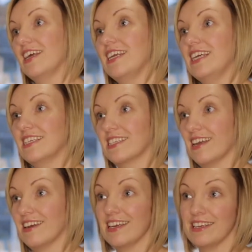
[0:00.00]
and he
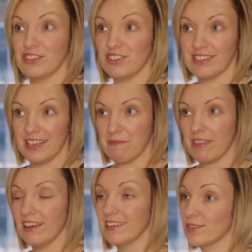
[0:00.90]
decided he'd do the same
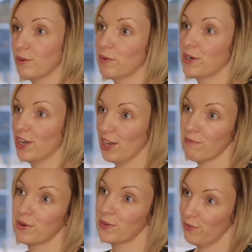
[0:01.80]
thing, so we're now
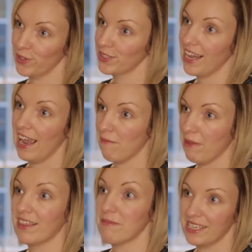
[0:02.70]
both
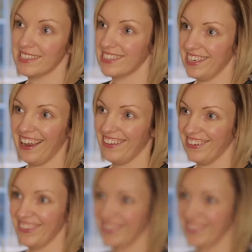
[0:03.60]
full-time in the business together.